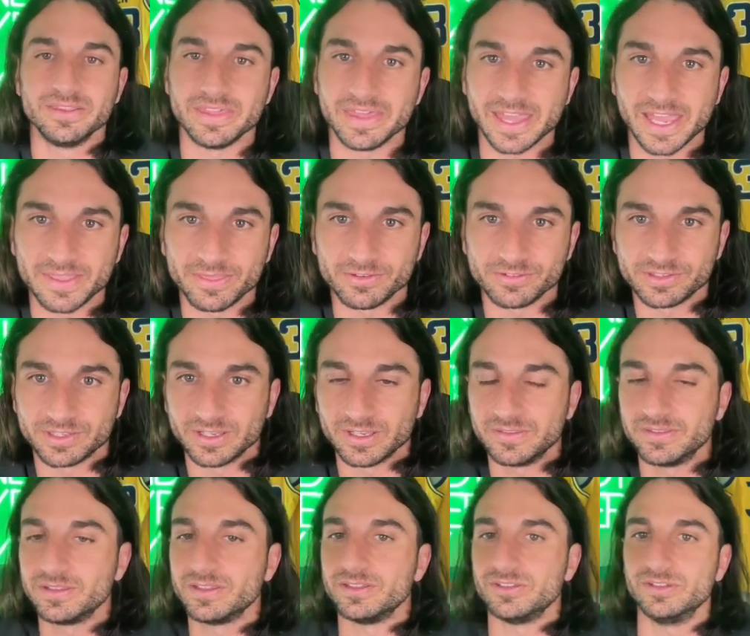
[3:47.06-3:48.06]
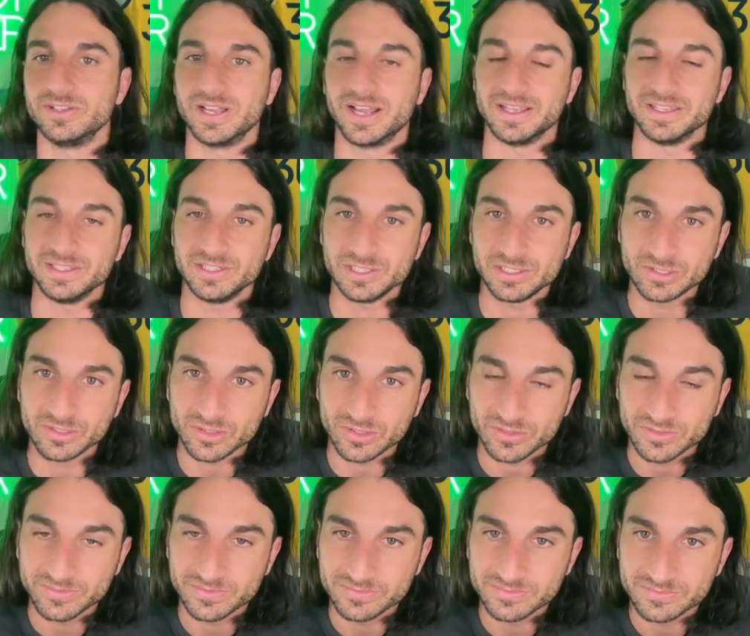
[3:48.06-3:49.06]
Anderson, you got
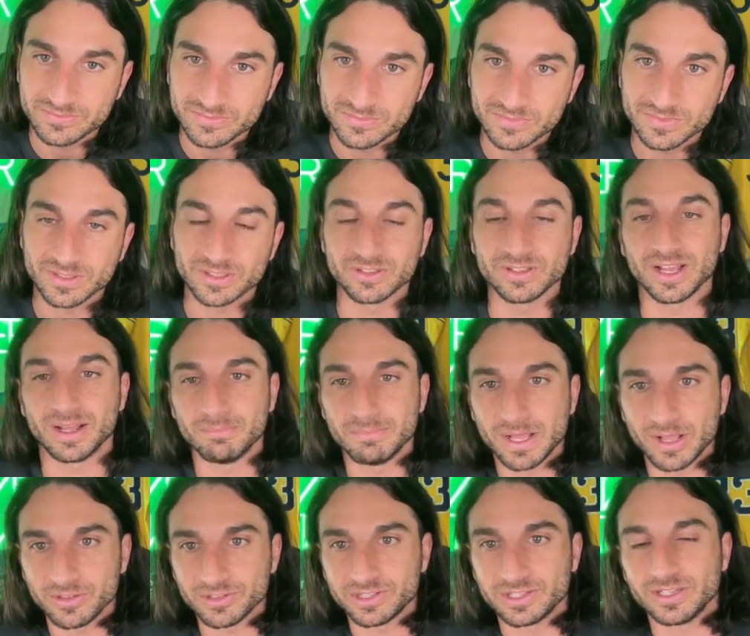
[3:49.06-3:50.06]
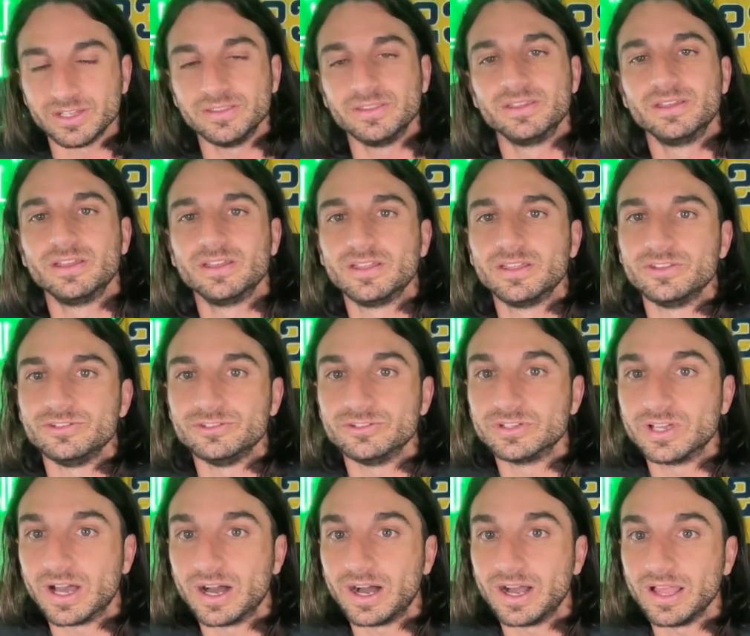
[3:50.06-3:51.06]
Hield, you got Melton, you
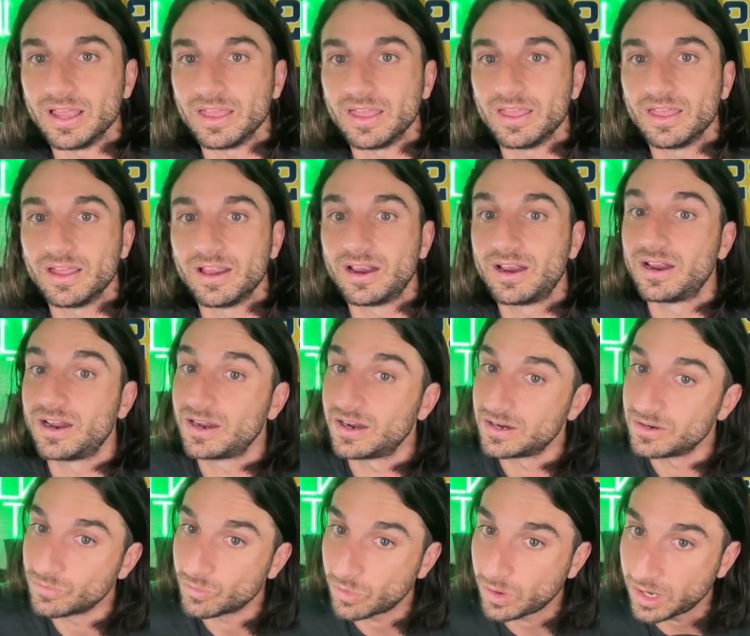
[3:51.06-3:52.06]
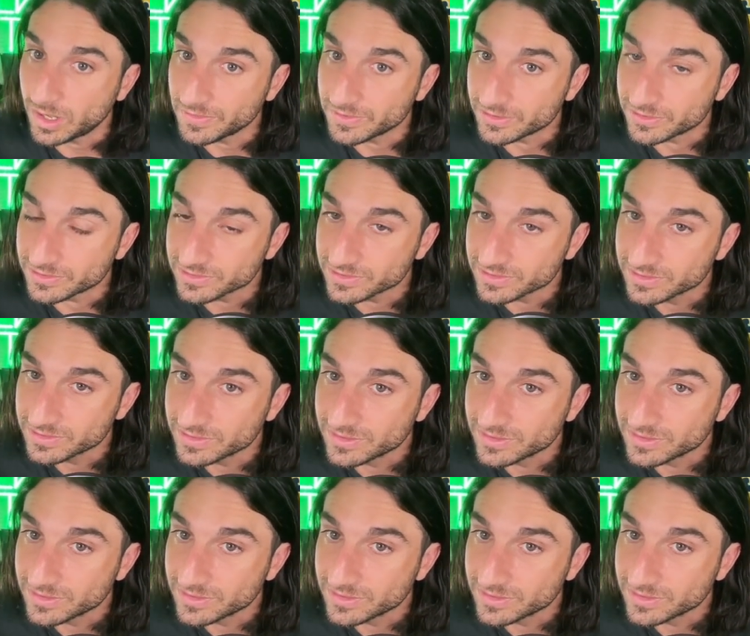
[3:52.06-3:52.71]
got Waters.